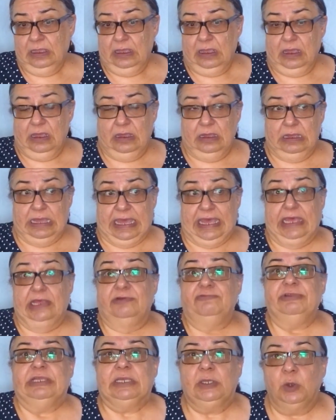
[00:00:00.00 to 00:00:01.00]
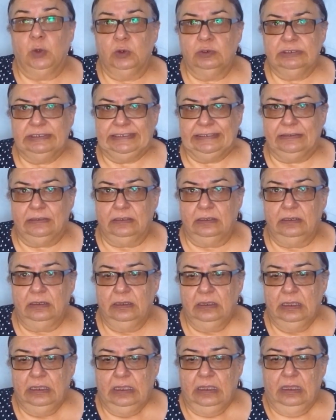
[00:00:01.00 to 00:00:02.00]
a recorder,
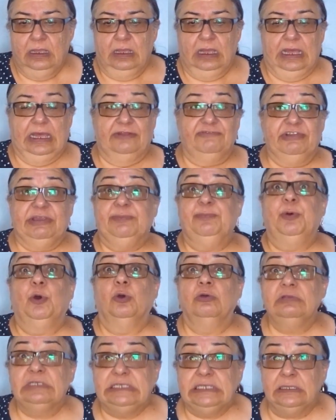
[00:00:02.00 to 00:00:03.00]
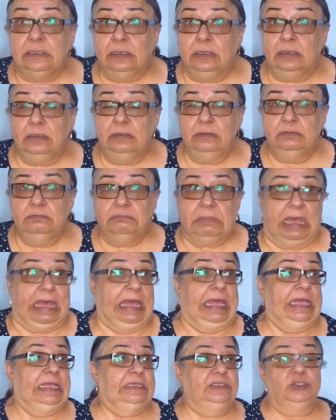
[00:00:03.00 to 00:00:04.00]
a reporter,
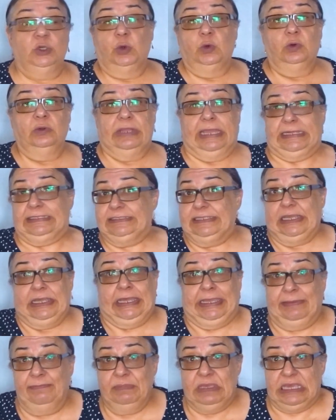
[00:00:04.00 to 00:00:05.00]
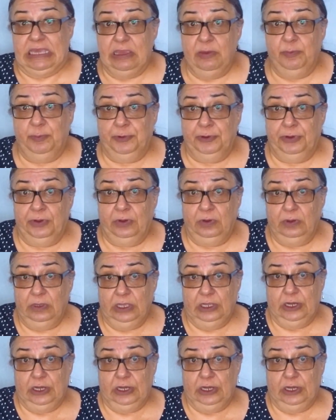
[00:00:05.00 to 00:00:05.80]
and or a timekeeper?